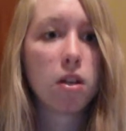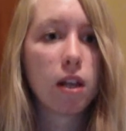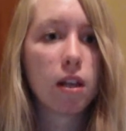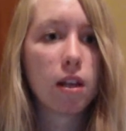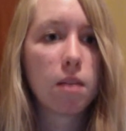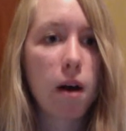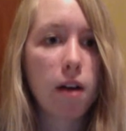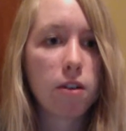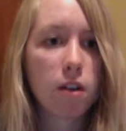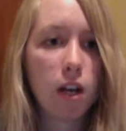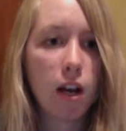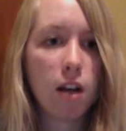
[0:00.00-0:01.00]
this box
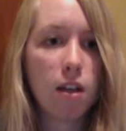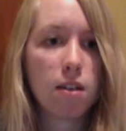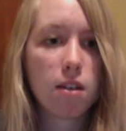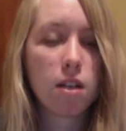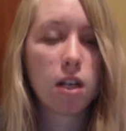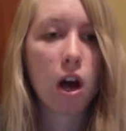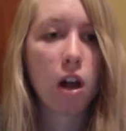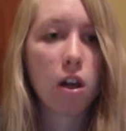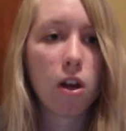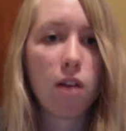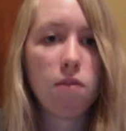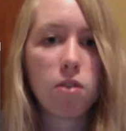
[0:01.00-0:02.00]
right here. This is the
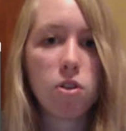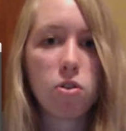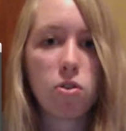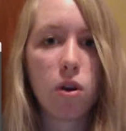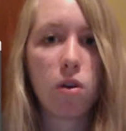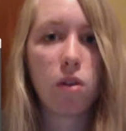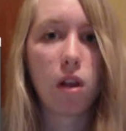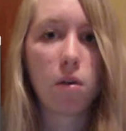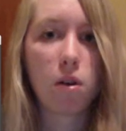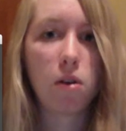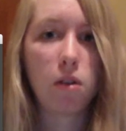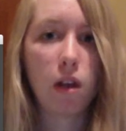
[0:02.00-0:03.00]
color of the stroke that we're
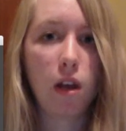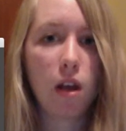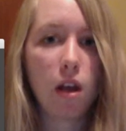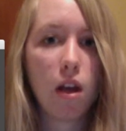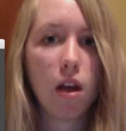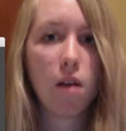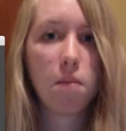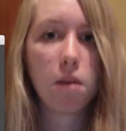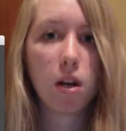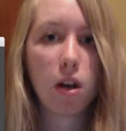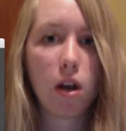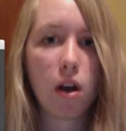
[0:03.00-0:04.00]
using. I'm
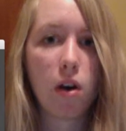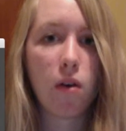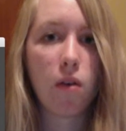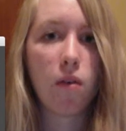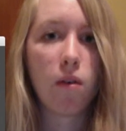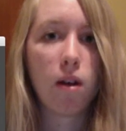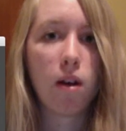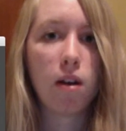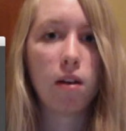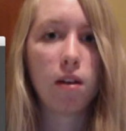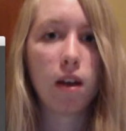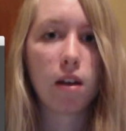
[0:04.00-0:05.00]
going to go and
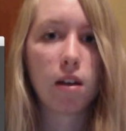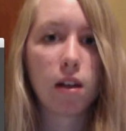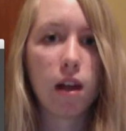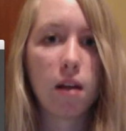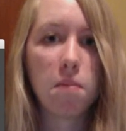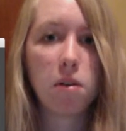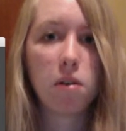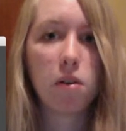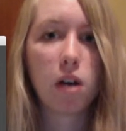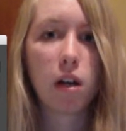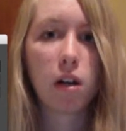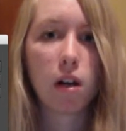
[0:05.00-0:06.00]
select a light blue
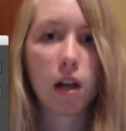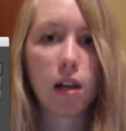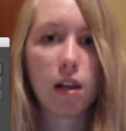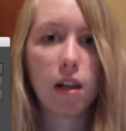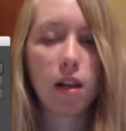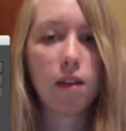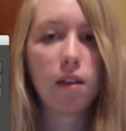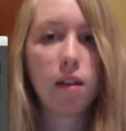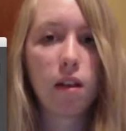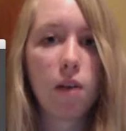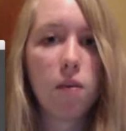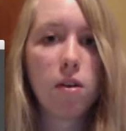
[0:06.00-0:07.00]
color like this.
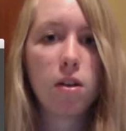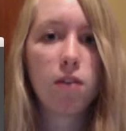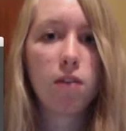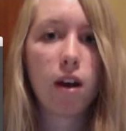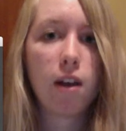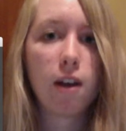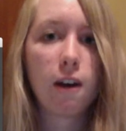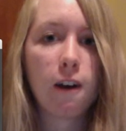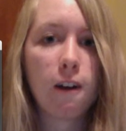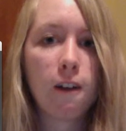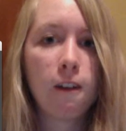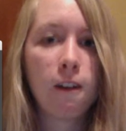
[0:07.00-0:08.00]
And once you find the
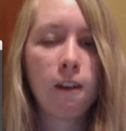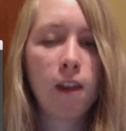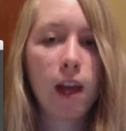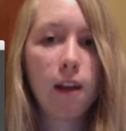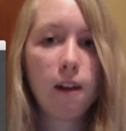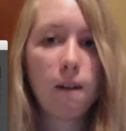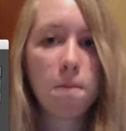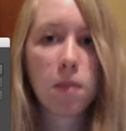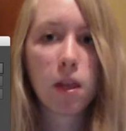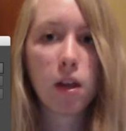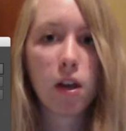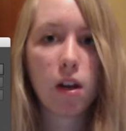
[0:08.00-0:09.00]
color that you like,
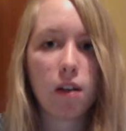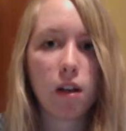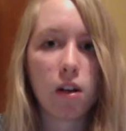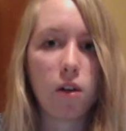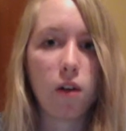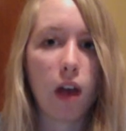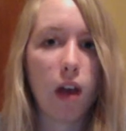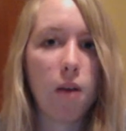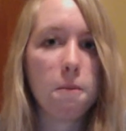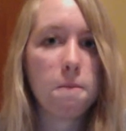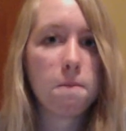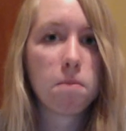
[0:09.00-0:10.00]
you're going to
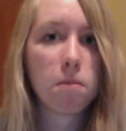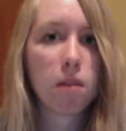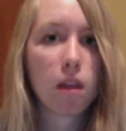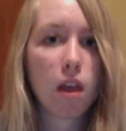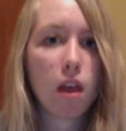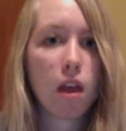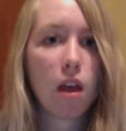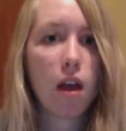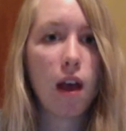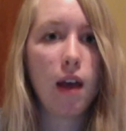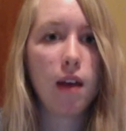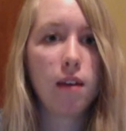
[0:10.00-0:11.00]
OK.
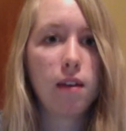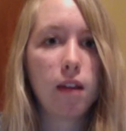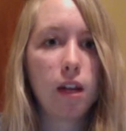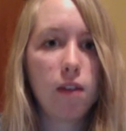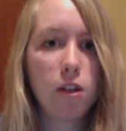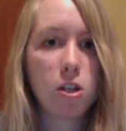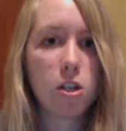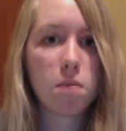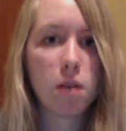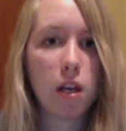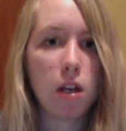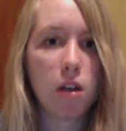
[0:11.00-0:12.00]
And instead of it just
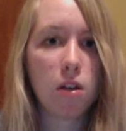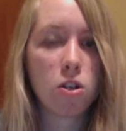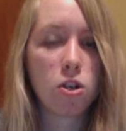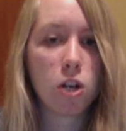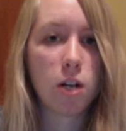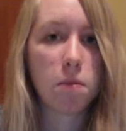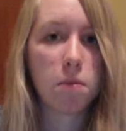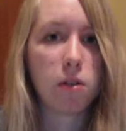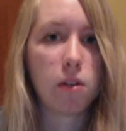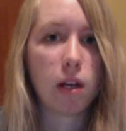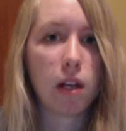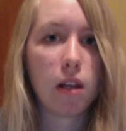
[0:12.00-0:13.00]
being straight up blue
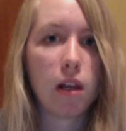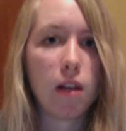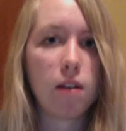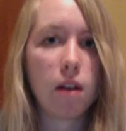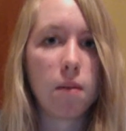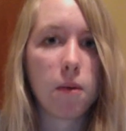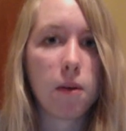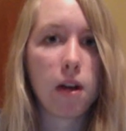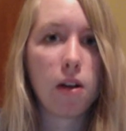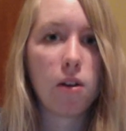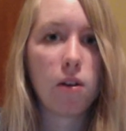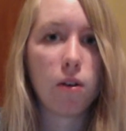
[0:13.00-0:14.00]
like this, I'm
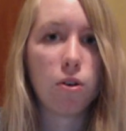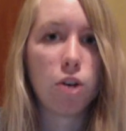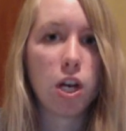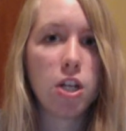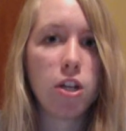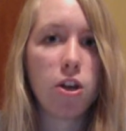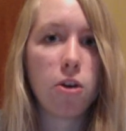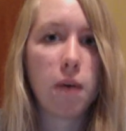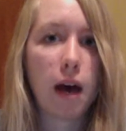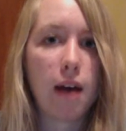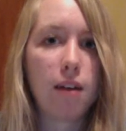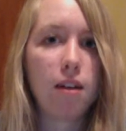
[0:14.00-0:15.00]
going to change the
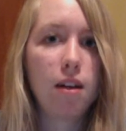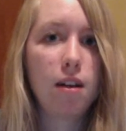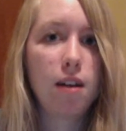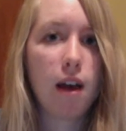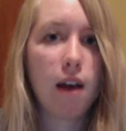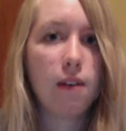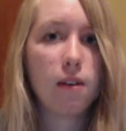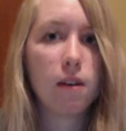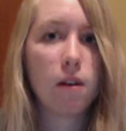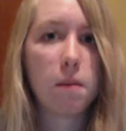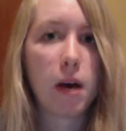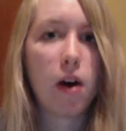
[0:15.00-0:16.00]
opacity down to
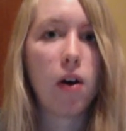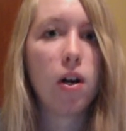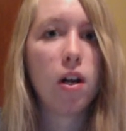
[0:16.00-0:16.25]
about